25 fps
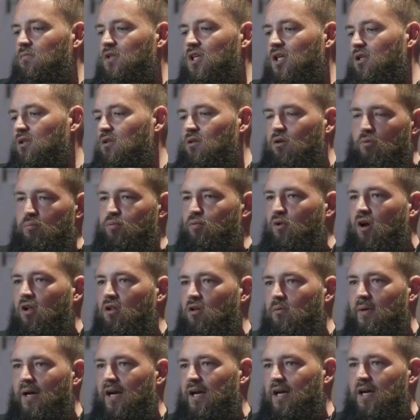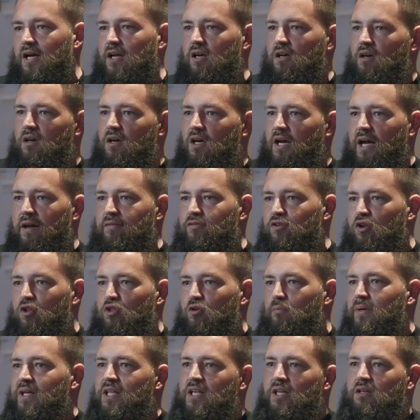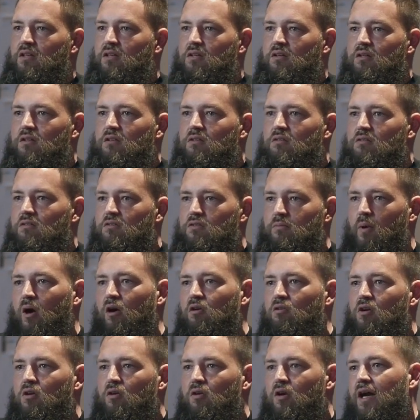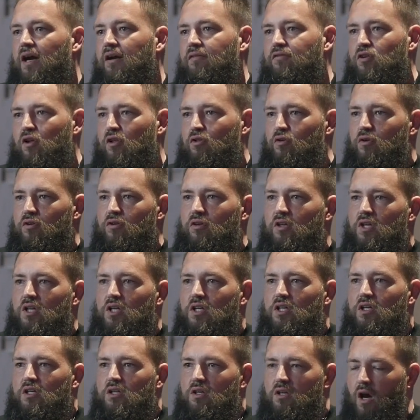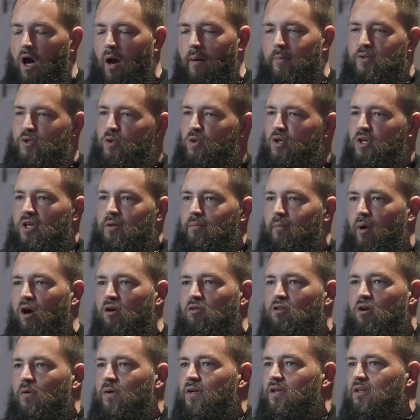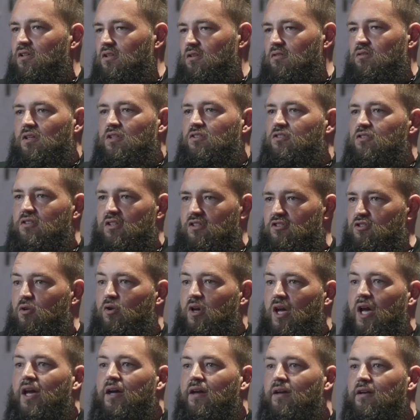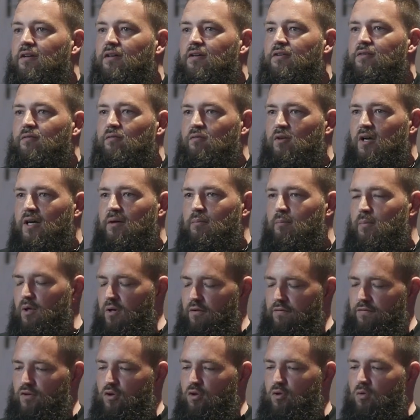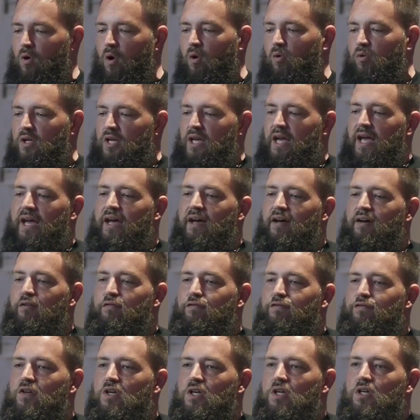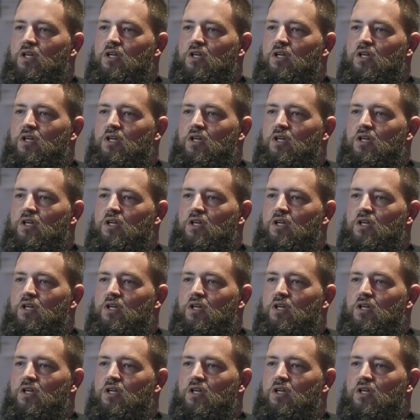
yeah, no problem. I got, I have another meeting tomorrow, or I have another opportunity tomorrow. It, it's, it's okay, right? But if you only have